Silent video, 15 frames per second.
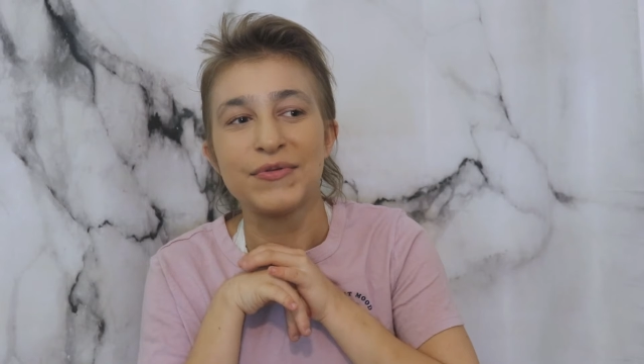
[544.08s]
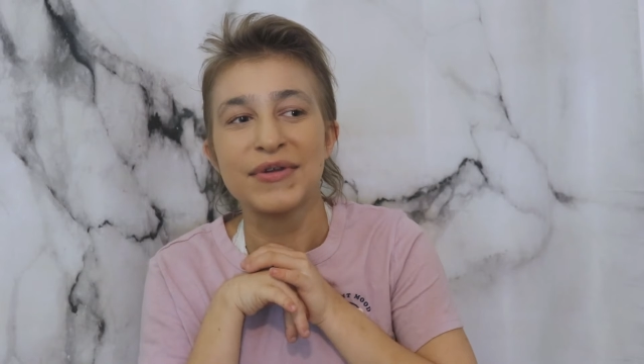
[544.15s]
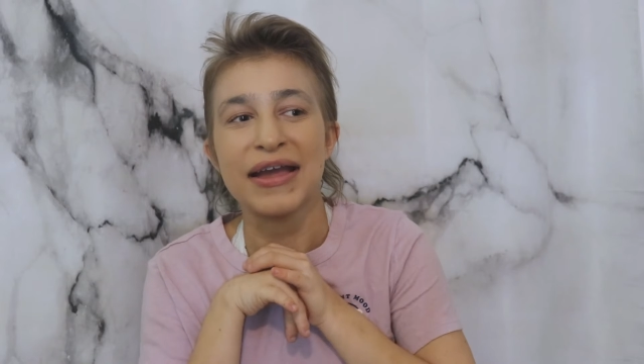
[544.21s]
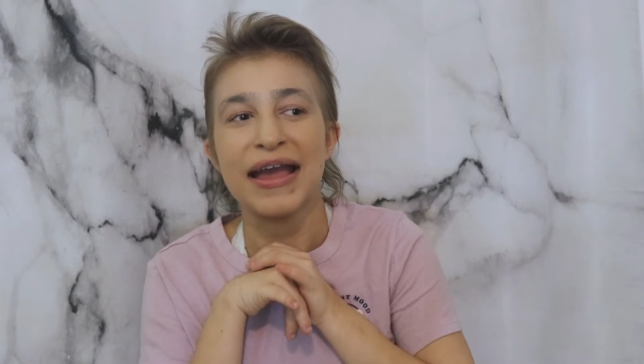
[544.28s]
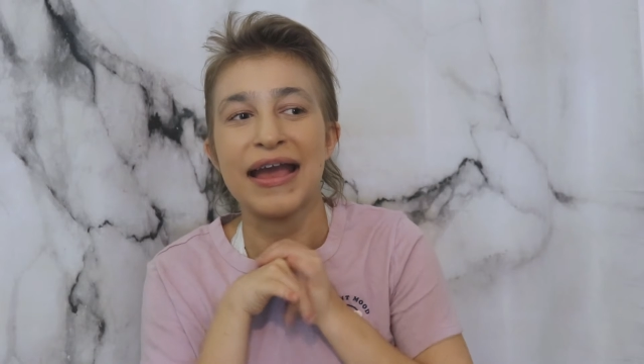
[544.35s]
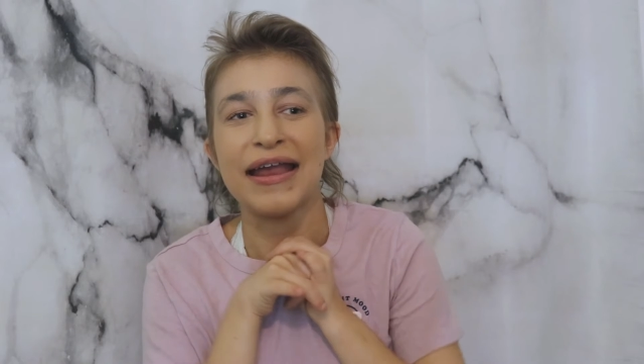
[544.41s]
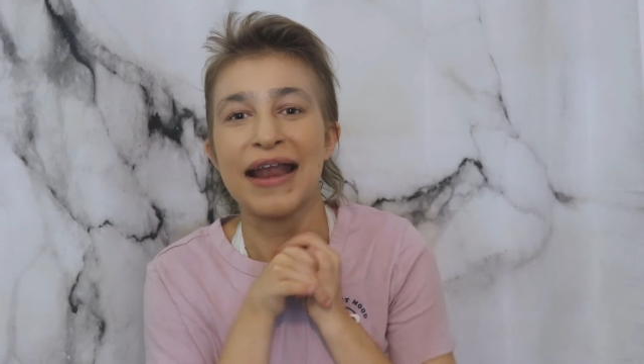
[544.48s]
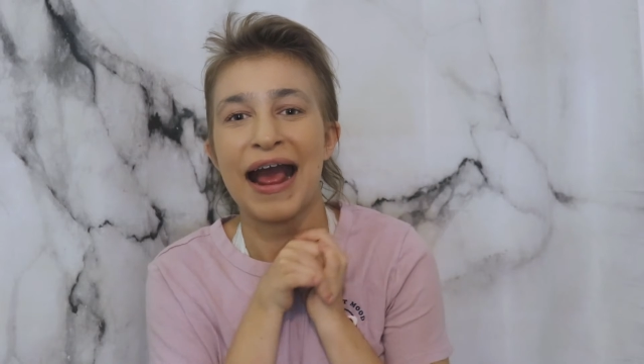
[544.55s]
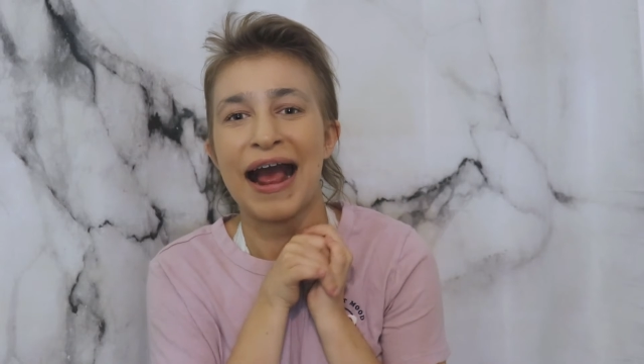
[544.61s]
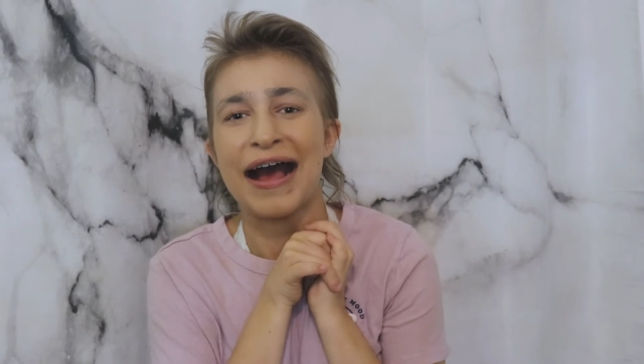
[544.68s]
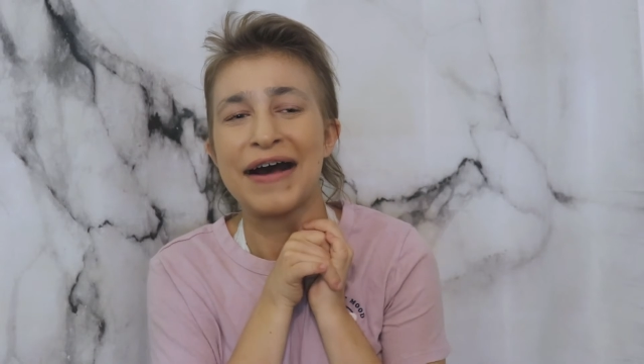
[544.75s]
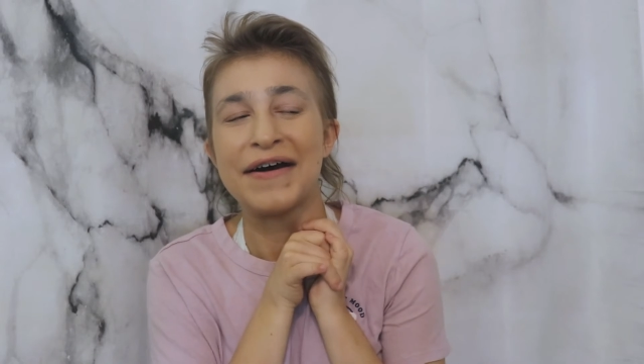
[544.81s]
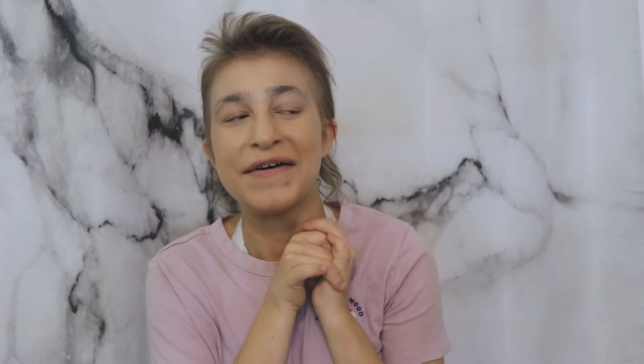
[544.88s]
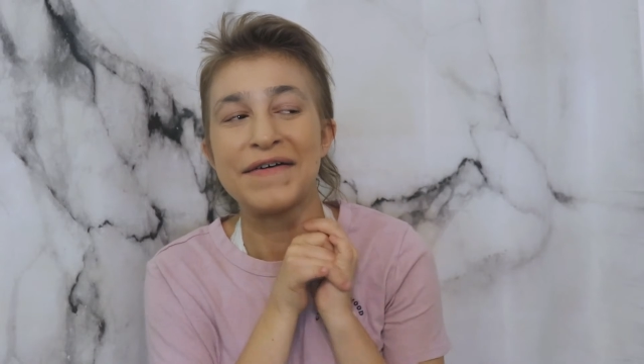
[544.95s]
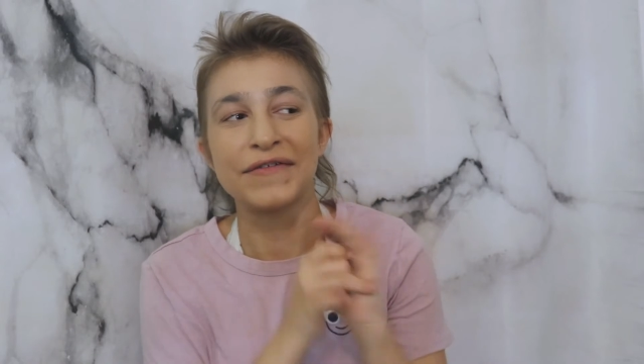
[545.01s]
you can
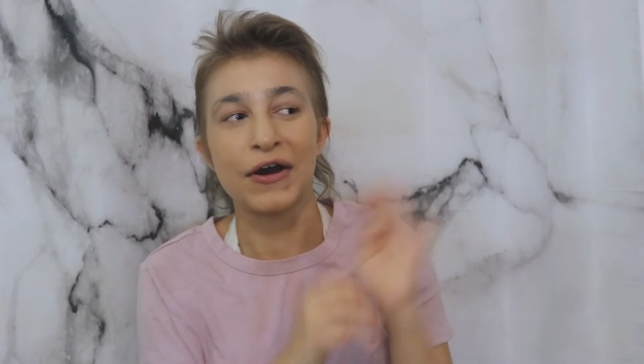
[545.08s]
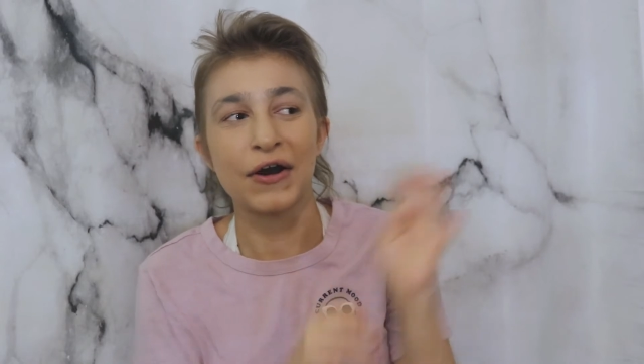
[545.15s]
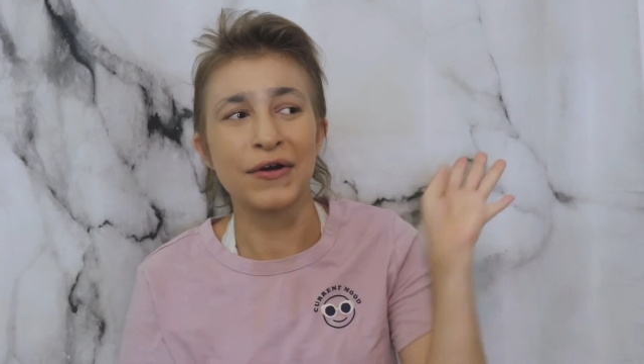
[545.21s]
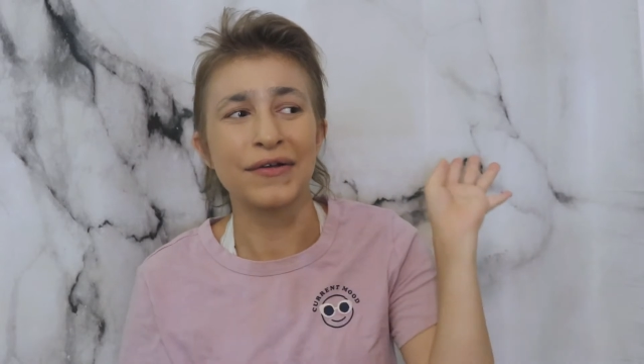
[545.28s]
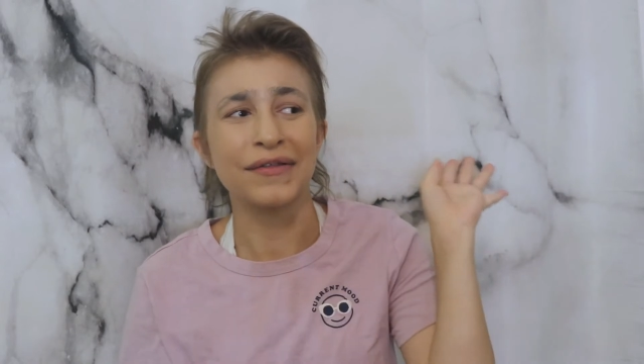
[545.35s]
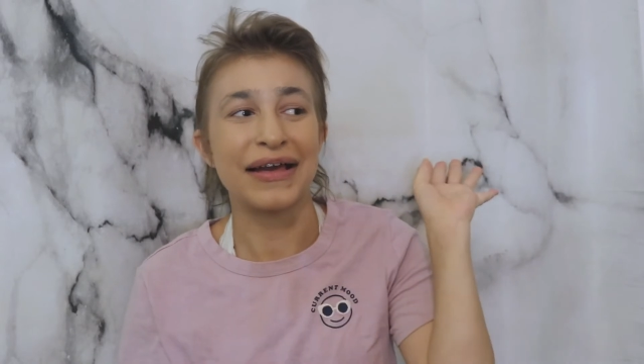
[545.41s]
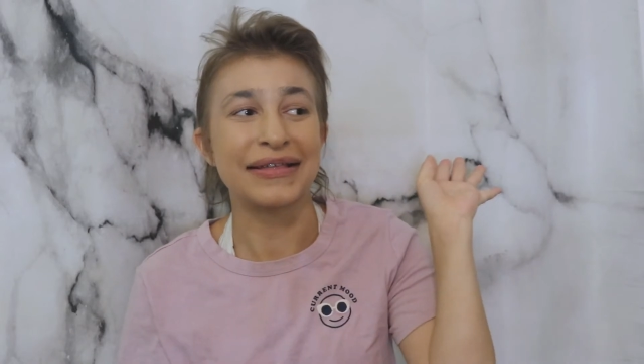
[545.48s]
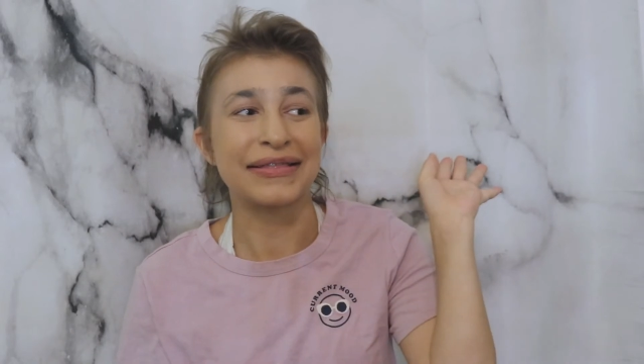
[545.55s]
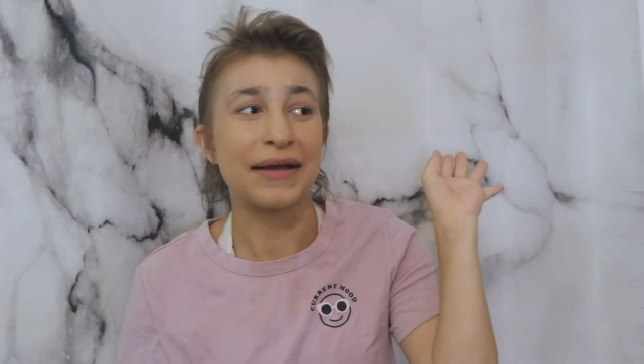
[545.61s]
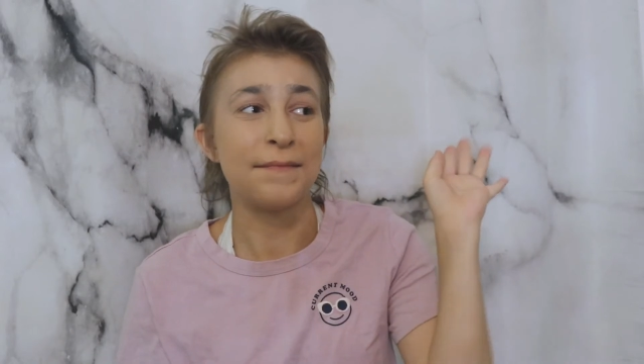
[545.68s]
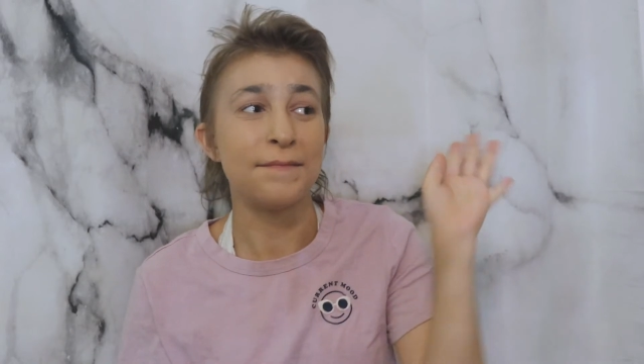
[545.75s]
have like the